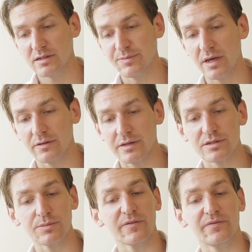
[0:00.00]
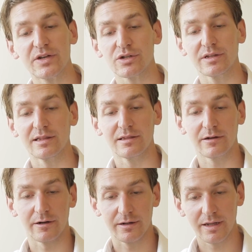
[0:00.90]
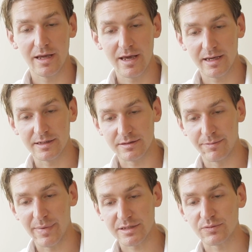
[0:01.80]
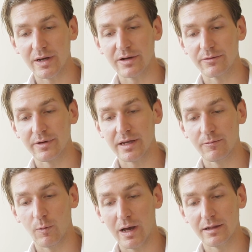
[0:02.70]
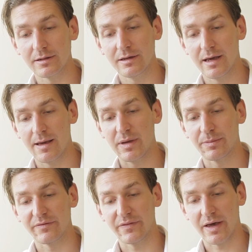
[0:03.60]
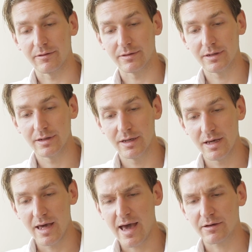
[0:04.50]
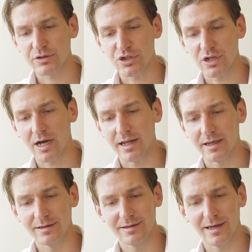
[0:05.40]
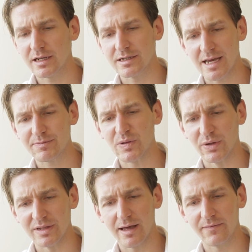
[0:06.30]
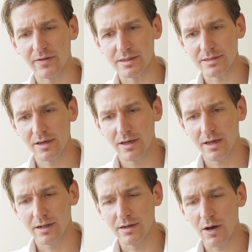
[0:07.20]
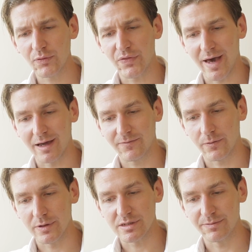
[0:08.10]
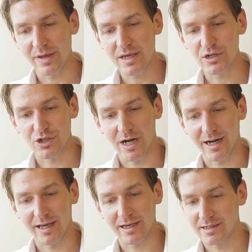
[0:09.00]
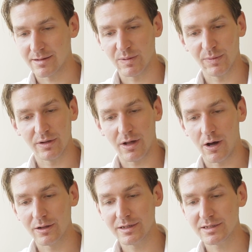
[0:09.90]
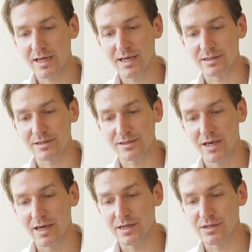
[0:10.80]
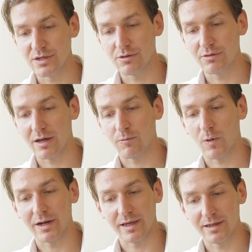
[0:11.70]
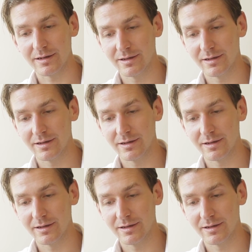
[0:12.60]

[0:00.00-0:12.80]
To be only superficially learned is the best way to read well and be profound. How shoddy and contemptible life is. Note that, for it to be shoddy and contemptible, all it takes is you not wanting